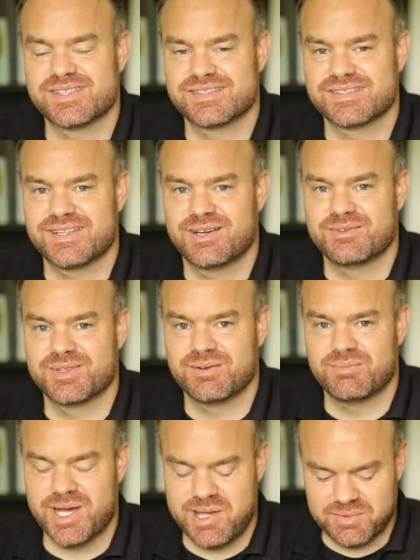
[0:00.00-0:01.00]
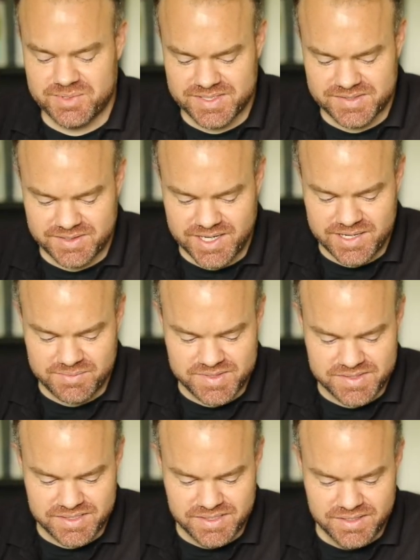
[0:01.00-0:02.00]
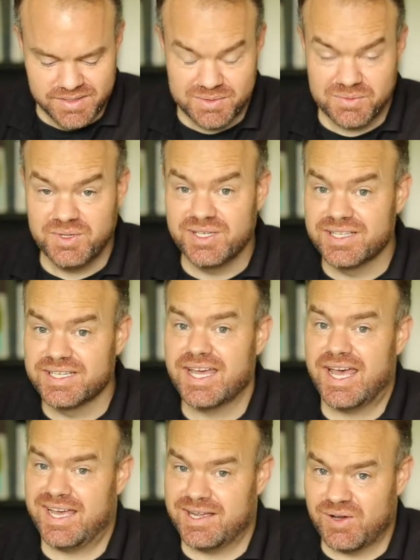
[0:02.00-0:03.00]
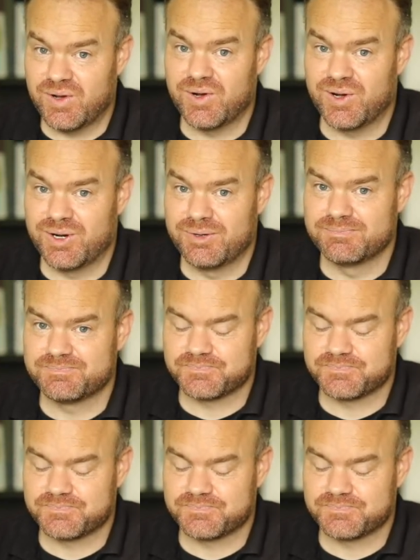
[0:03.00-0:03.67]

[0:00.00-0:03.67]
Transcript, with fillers: That's not what the Bible describes really at all.